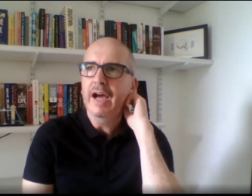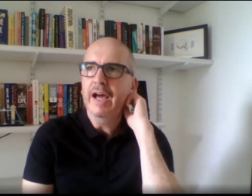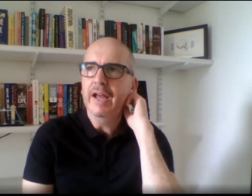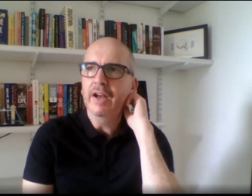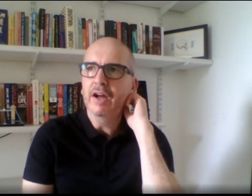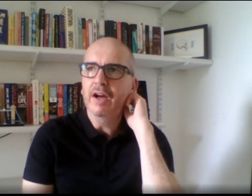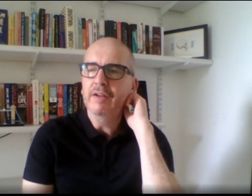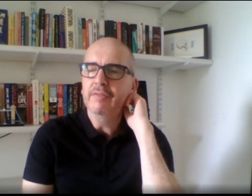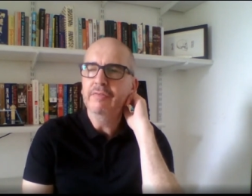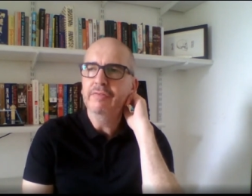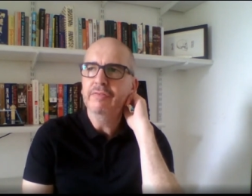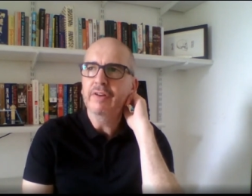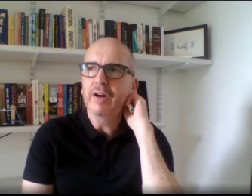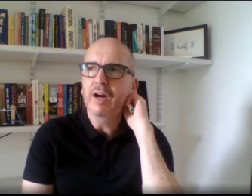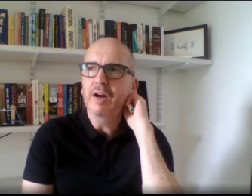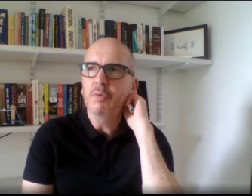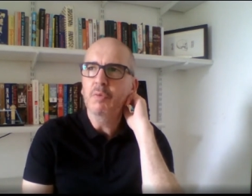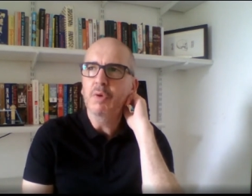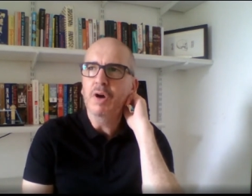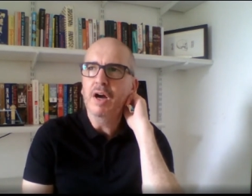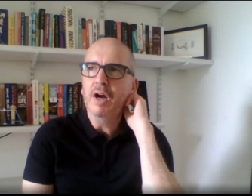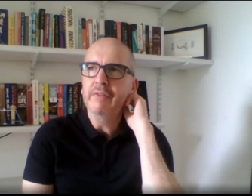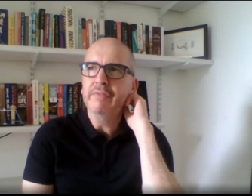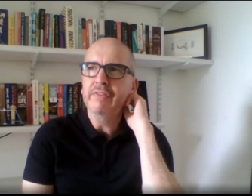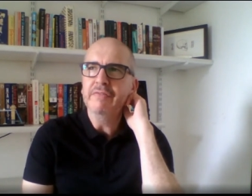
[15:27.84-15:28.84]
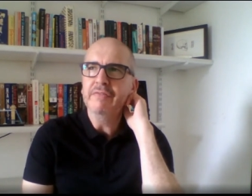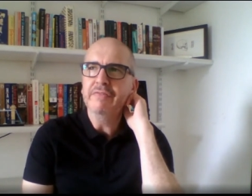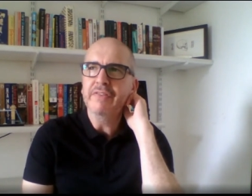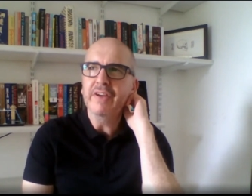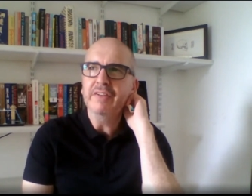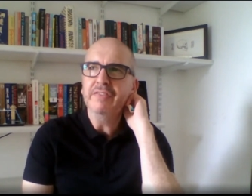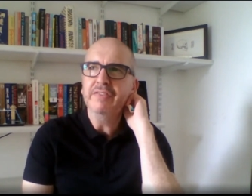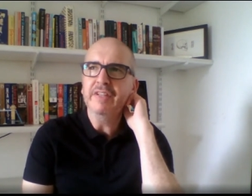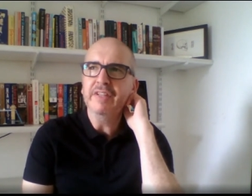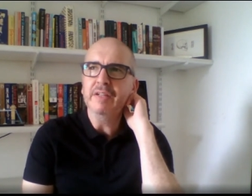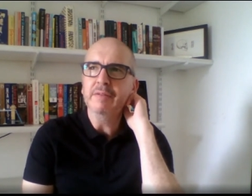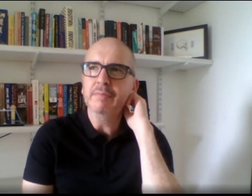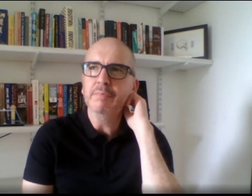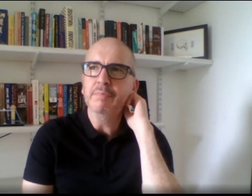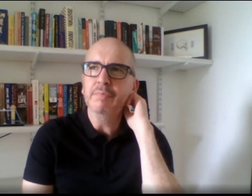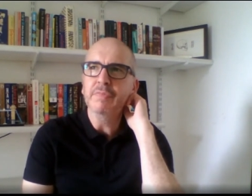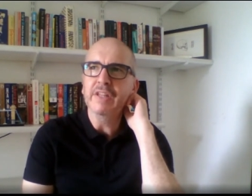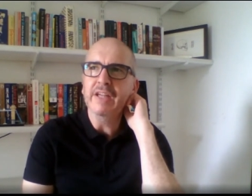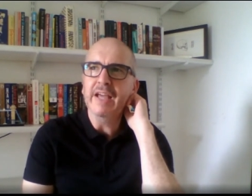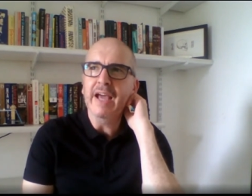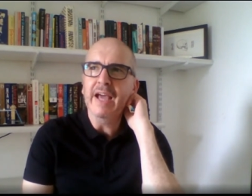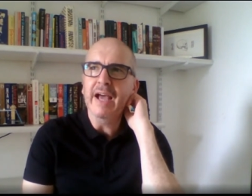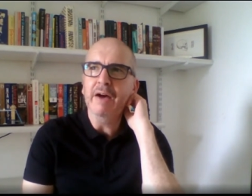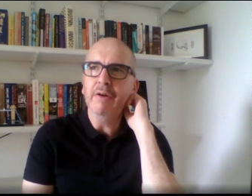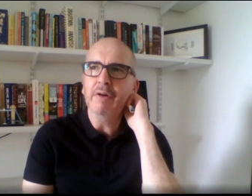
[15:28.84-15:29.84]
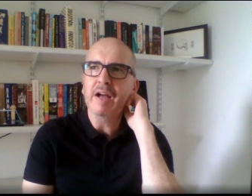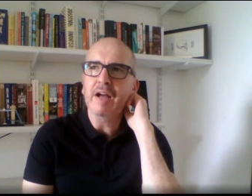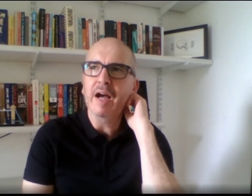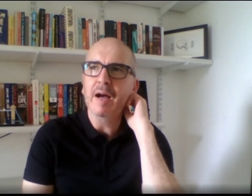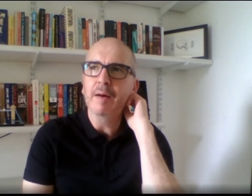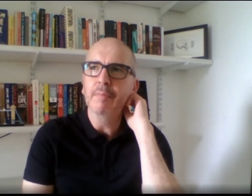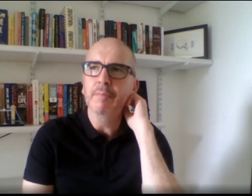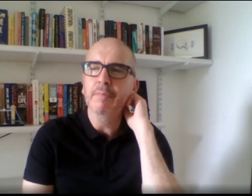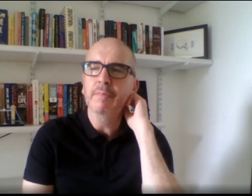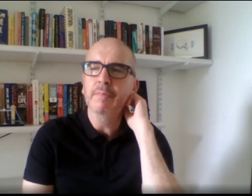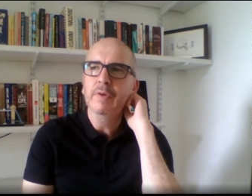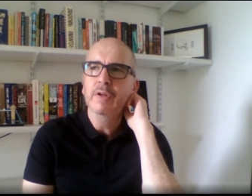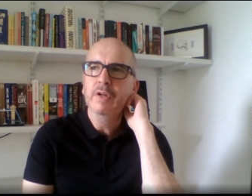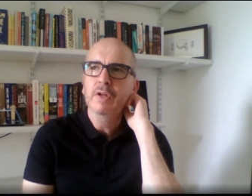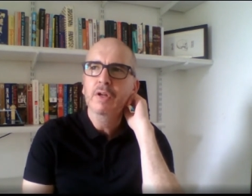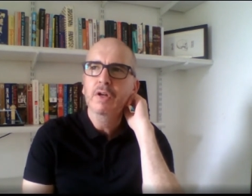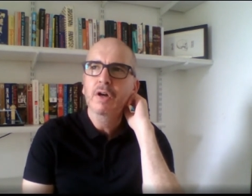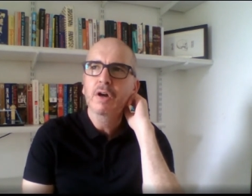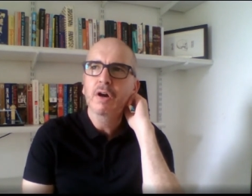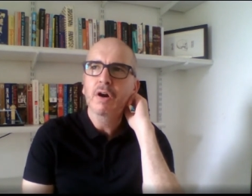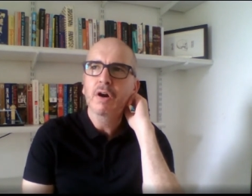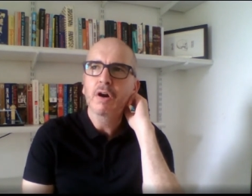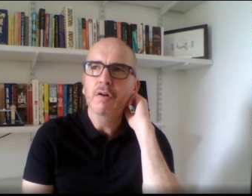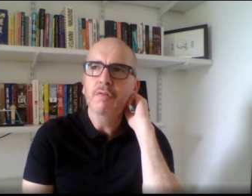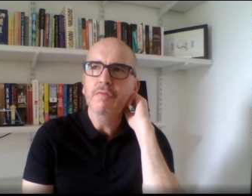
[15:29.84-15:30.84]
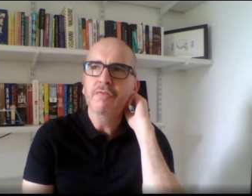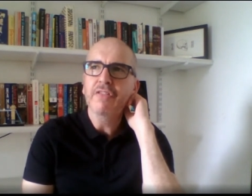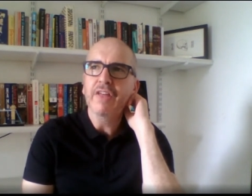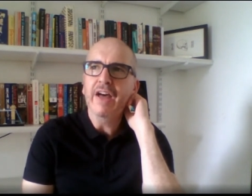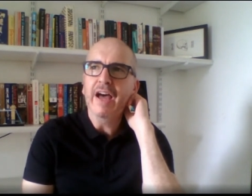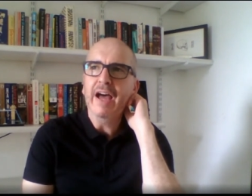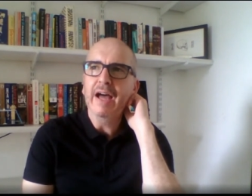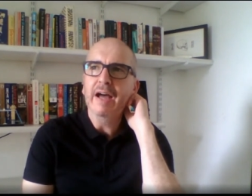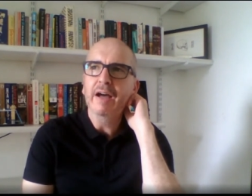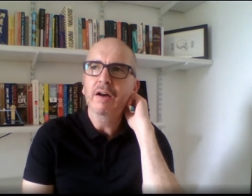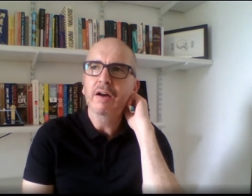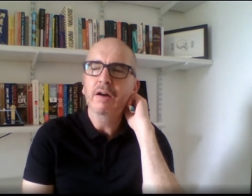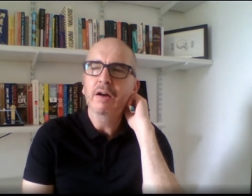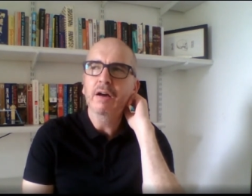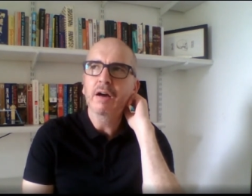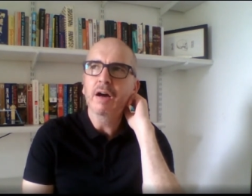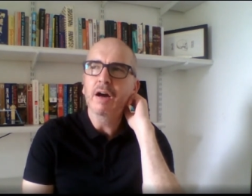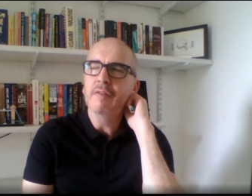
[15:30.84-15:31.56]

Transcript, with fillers: and I've what well, I've invested the outcome of that.